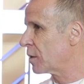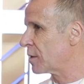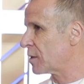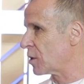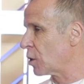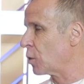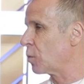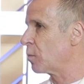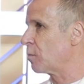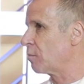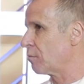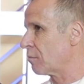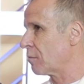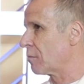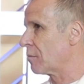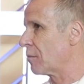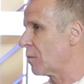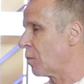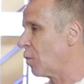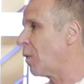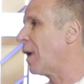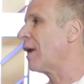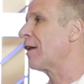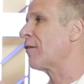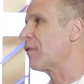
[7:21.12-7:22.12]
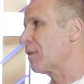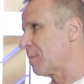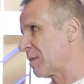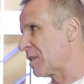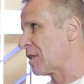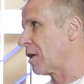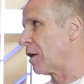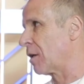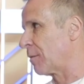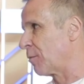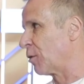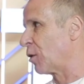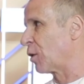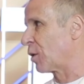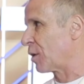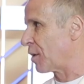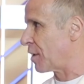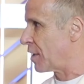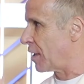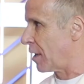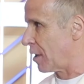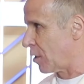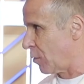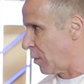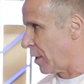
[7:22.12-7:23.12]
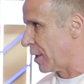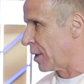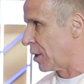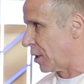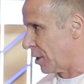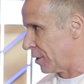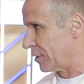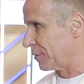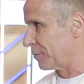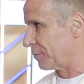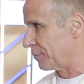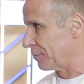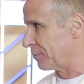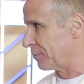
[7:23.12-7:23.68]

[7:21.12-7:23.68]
So one of them is heartbroken, the other one not?